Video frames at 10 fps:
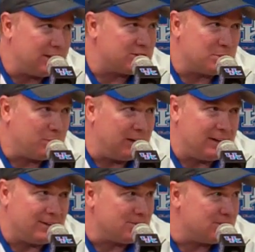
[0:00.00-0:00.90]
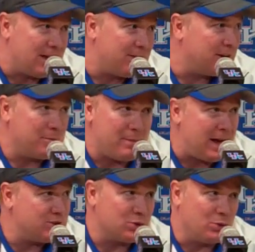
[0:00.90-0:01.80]
That's the plan. There's nothing
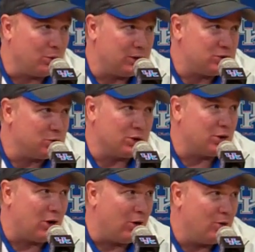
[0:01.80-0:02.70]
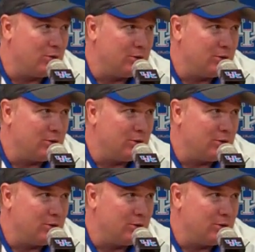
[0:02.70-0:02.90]
magical that you can call.